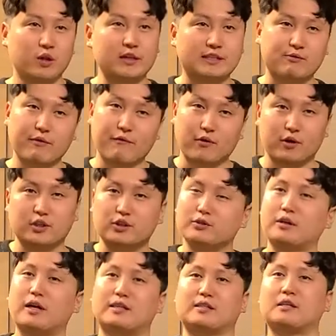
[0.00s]
it's referred
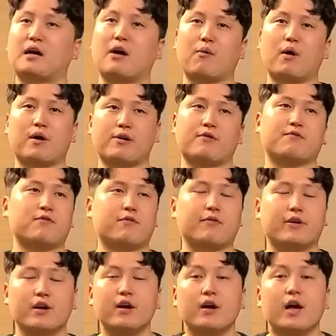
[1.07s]
to as the Hawaii of
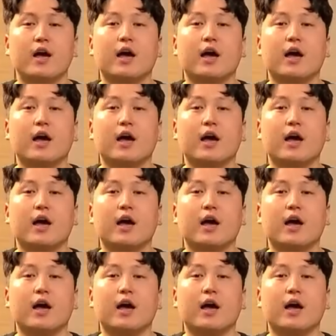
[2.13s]
Korea.